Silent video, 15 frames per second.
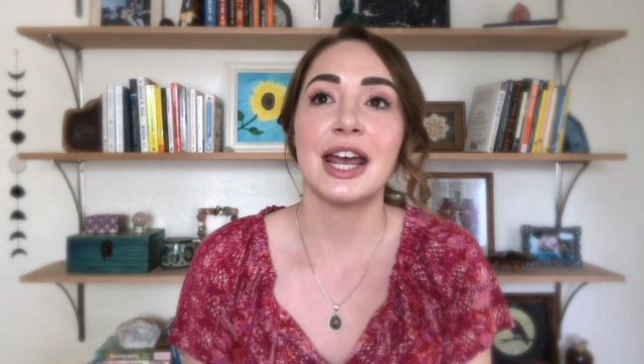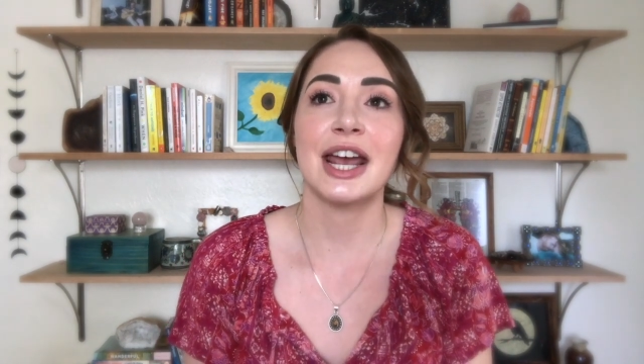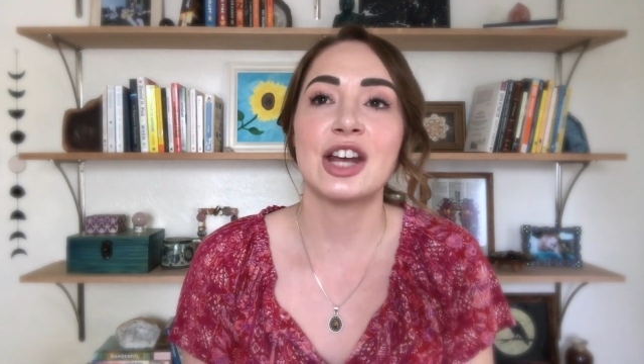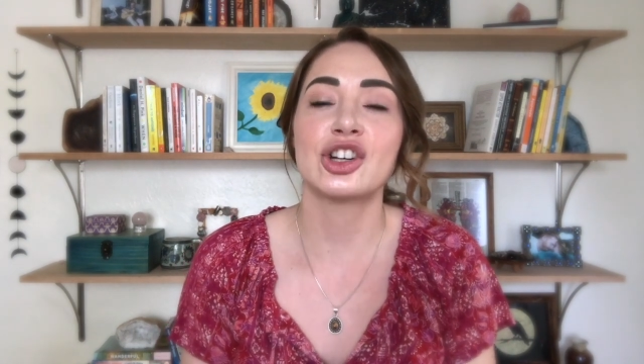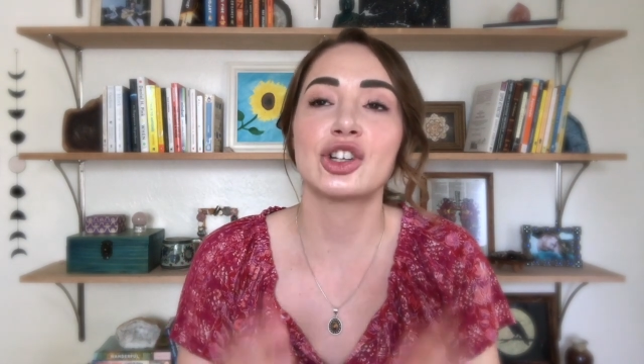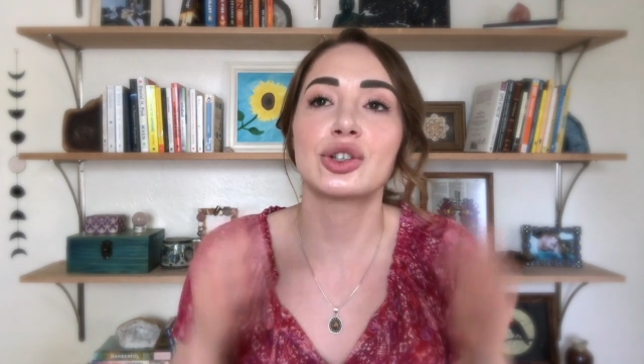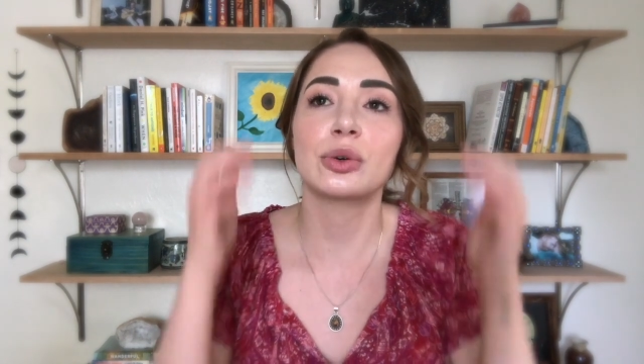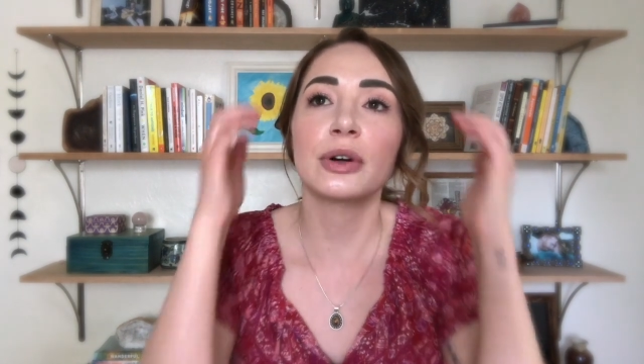and
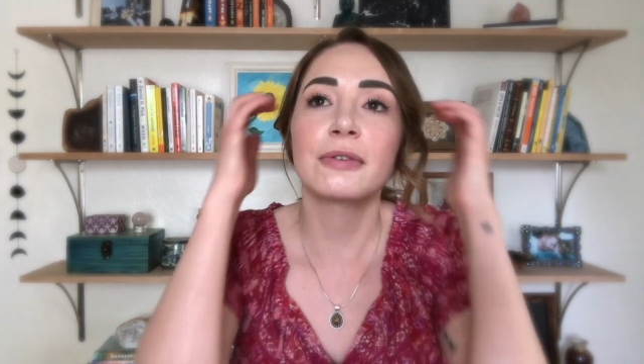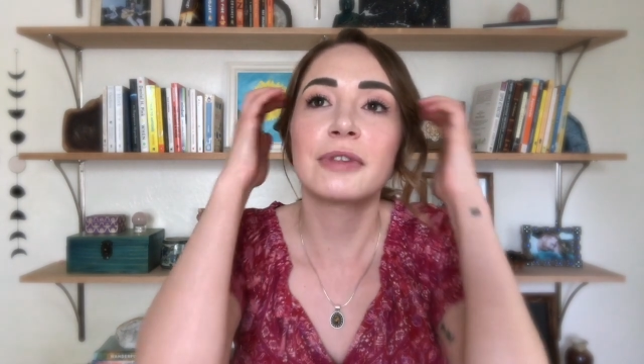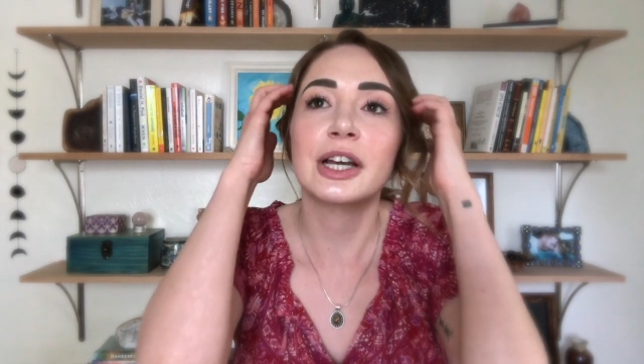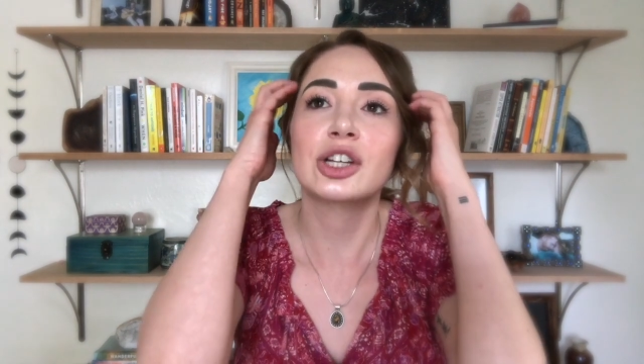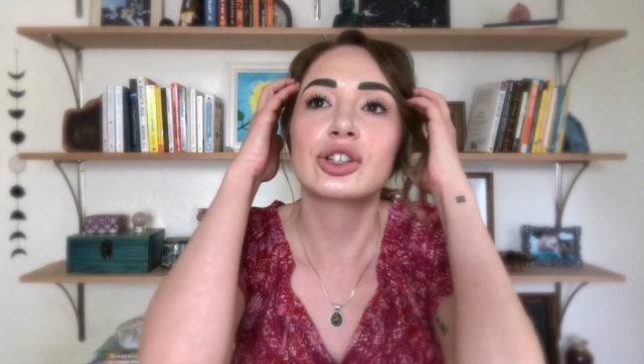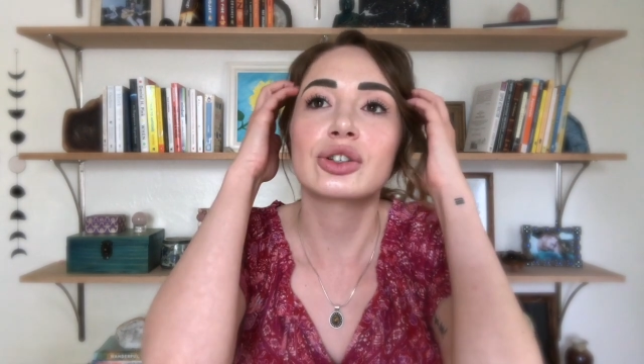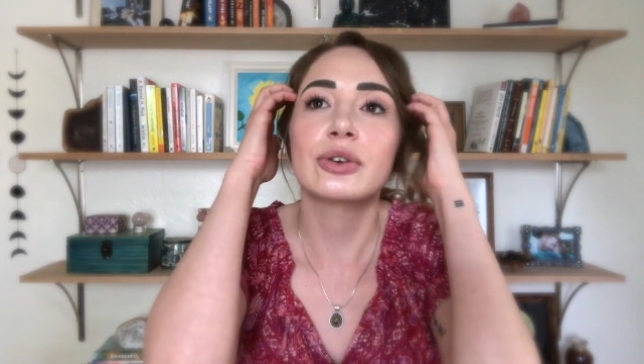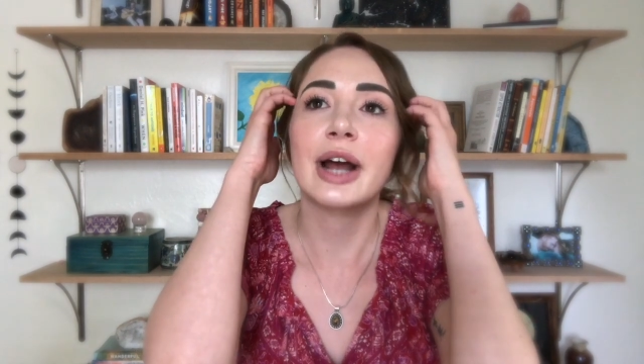just sort of
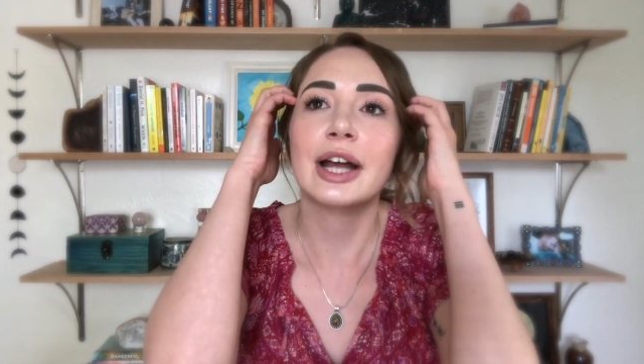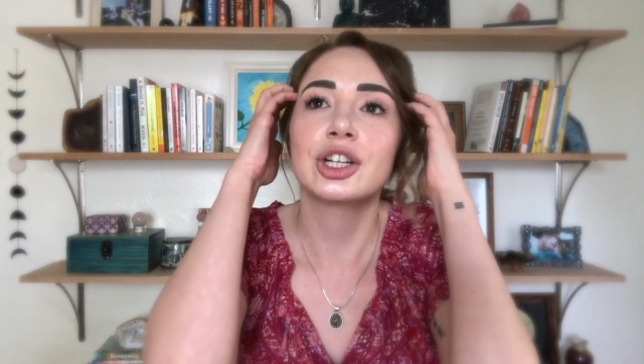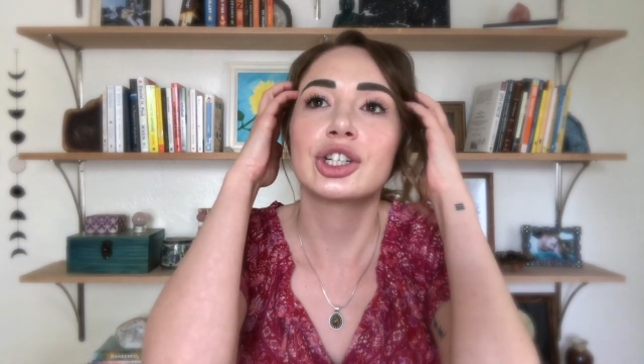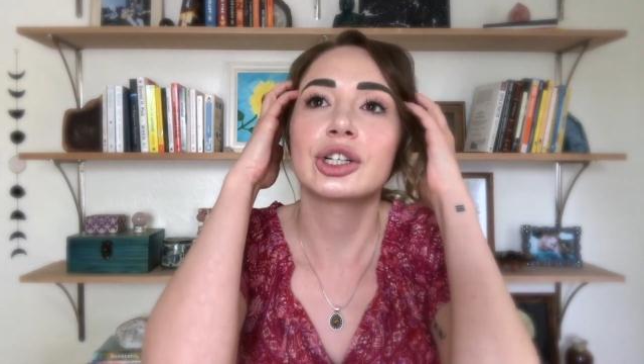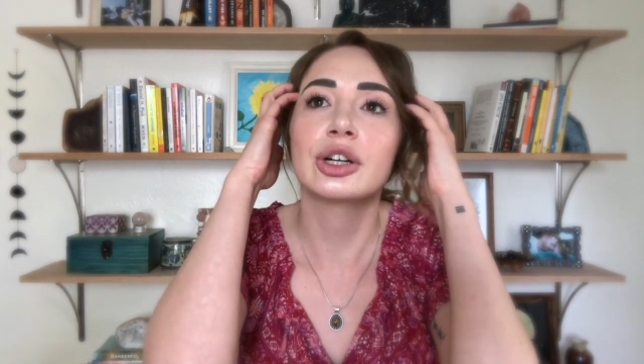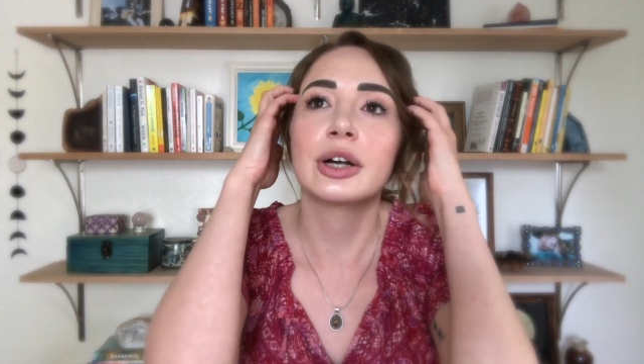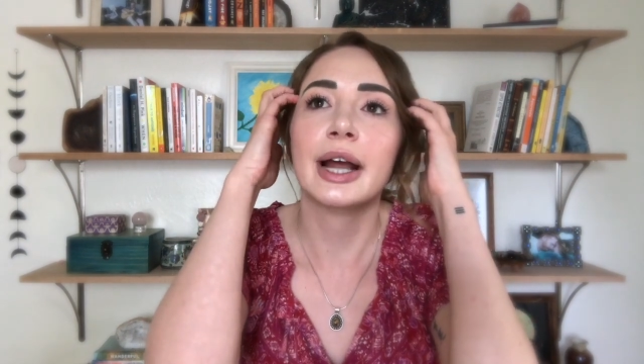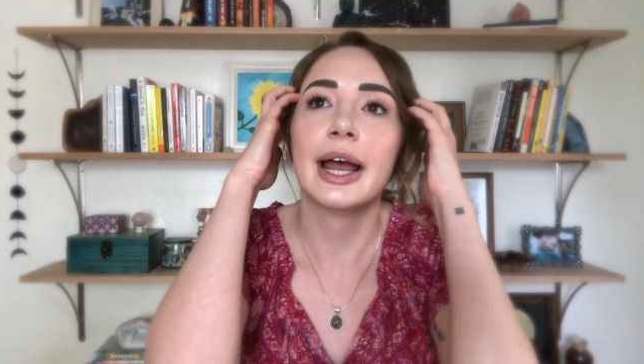
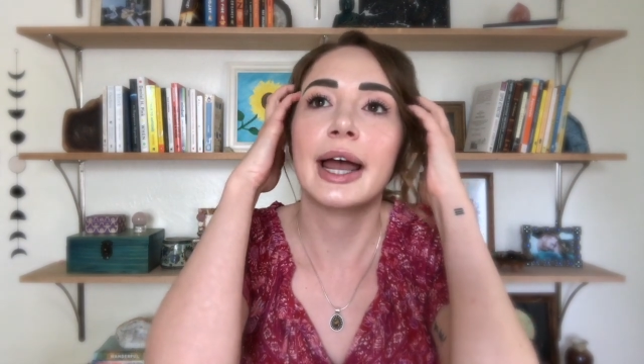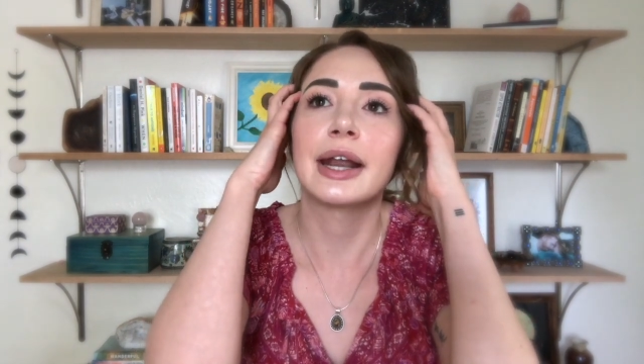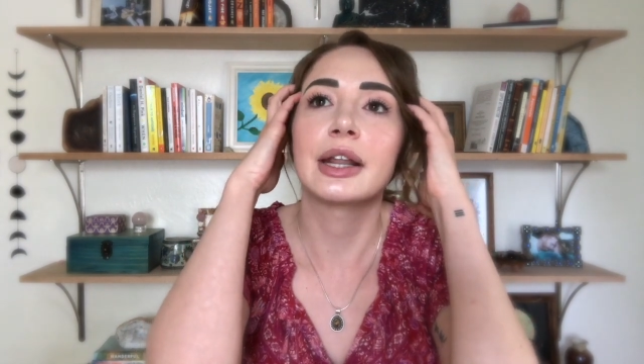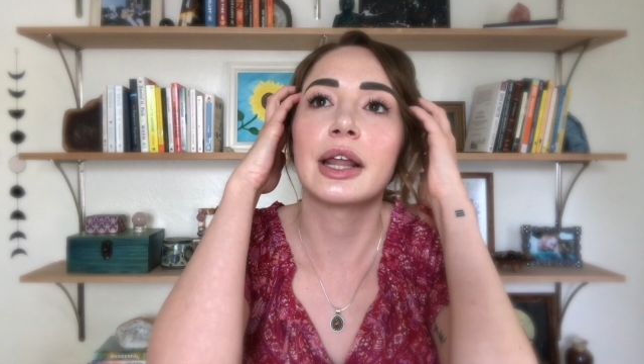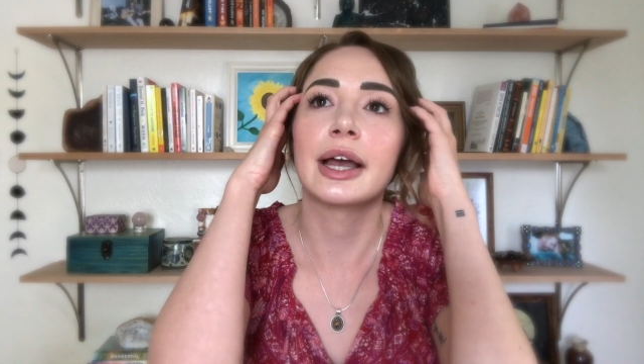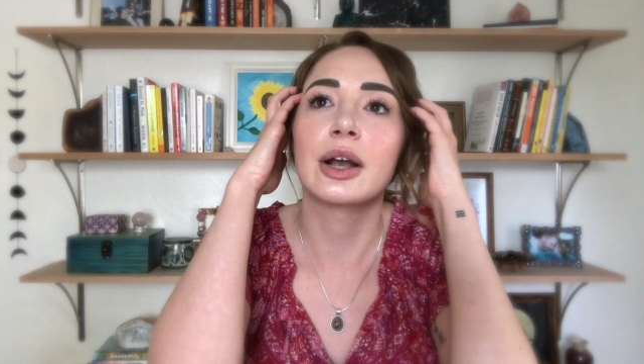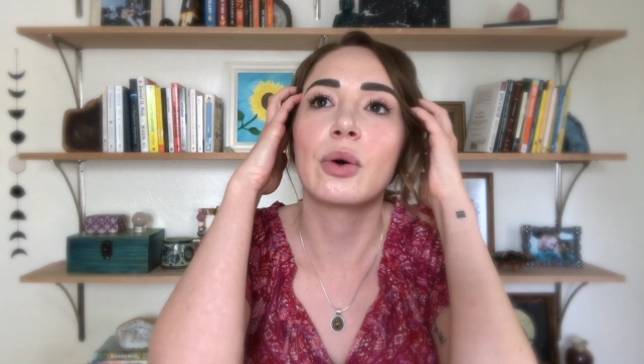scratching your head